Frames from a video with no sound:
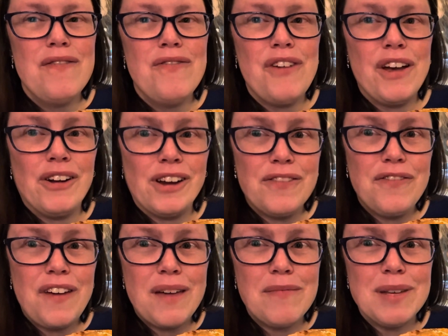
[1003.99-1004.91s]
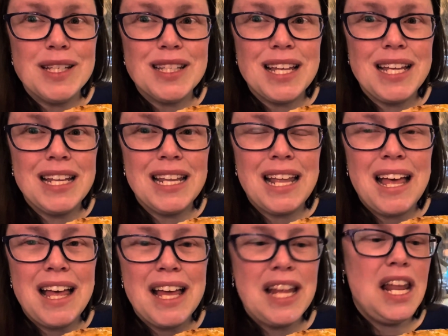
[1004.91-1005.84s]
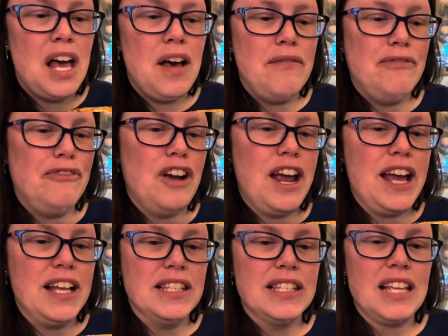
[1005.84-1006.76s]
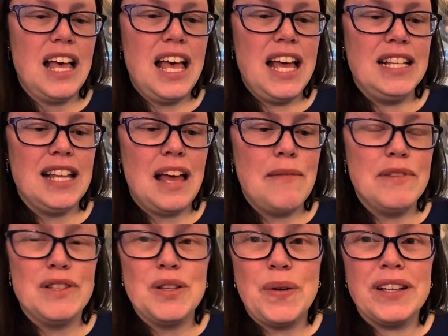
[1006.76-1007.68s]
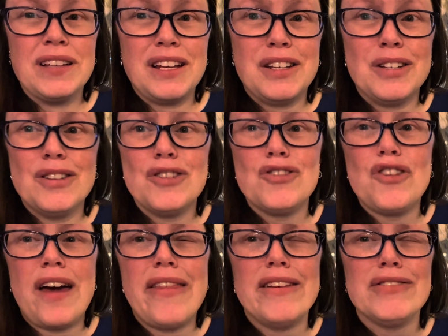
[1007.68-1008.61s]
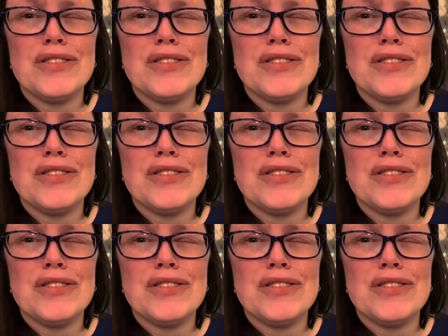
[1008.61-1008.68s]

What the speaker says: very famous in France, and I'm so excited to try this.